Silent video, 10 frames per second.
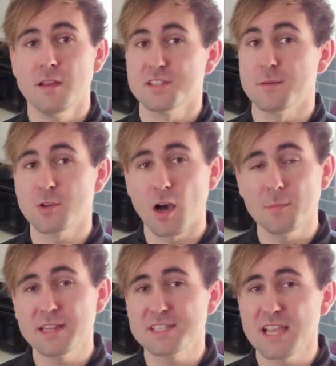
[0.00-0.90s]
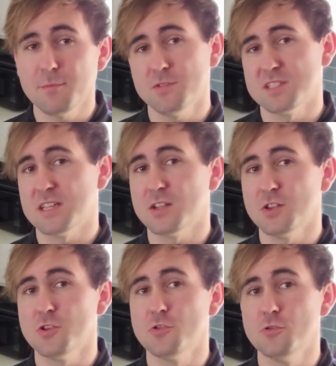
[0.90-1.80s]
Some common examples
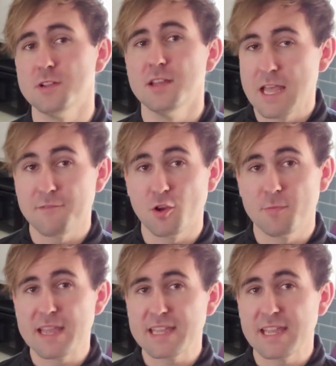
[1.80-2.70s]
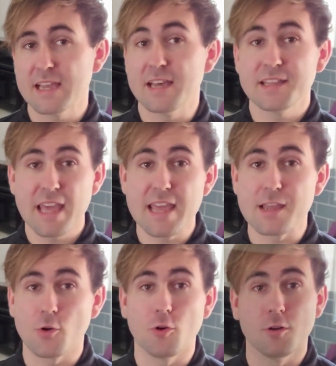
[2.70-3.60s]
include if you're baking a
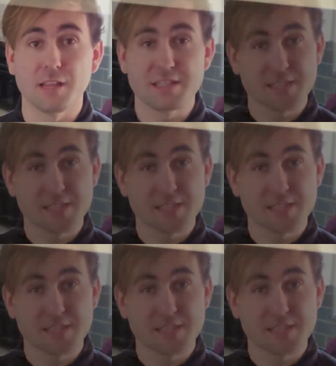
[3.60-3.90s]
cake or let's